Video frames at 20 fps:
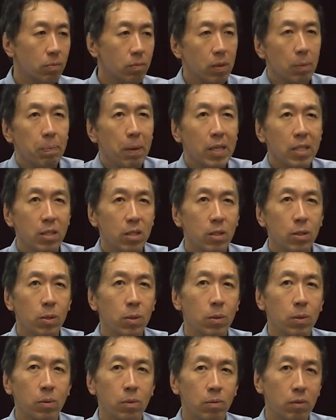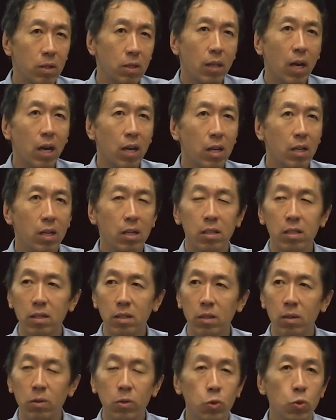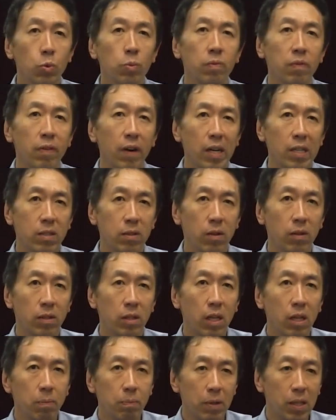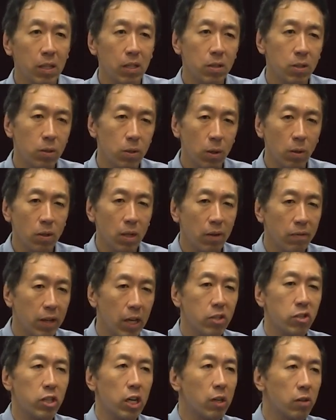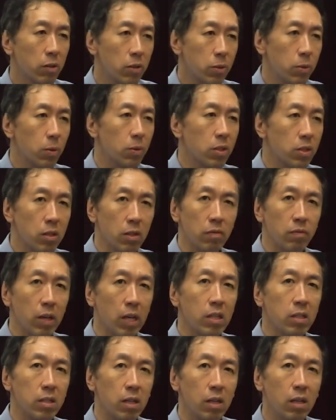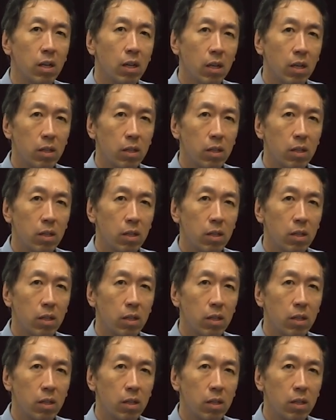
the best tool today is still supervised learning because you don't have that general sources of data